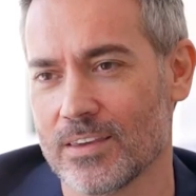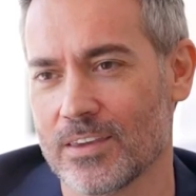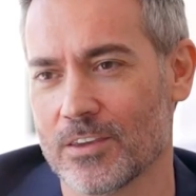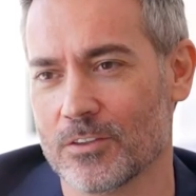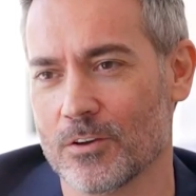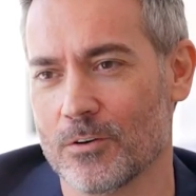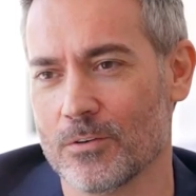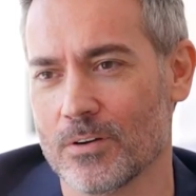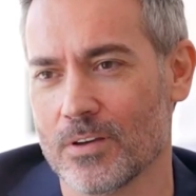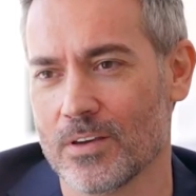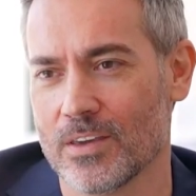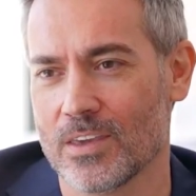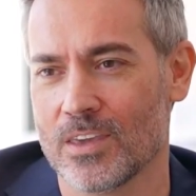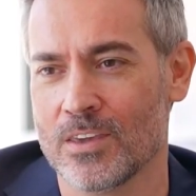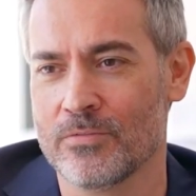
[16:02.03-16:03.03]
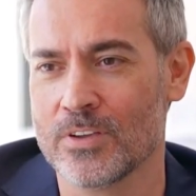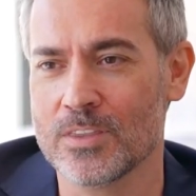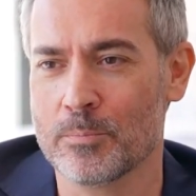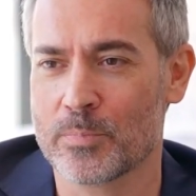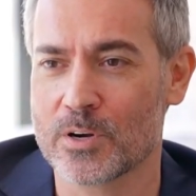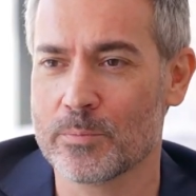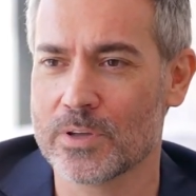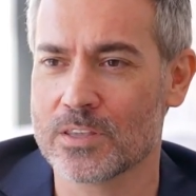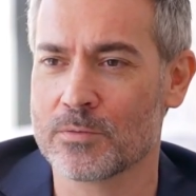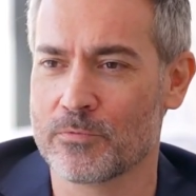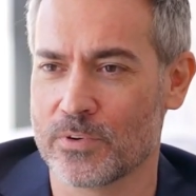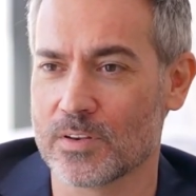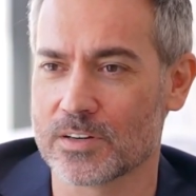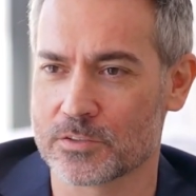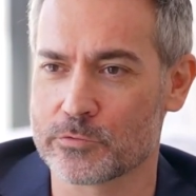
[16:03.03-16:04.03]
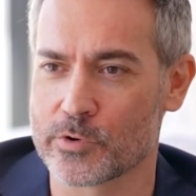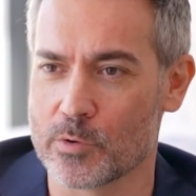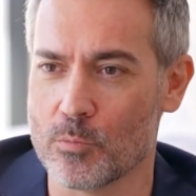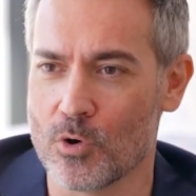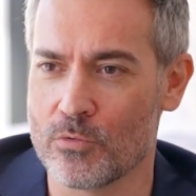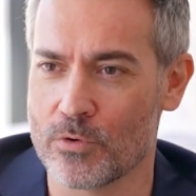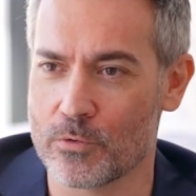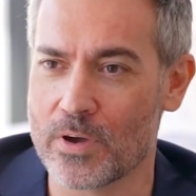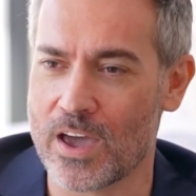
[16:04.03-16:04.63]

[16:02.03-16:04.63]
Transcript: You know, even the permanent fillers removal,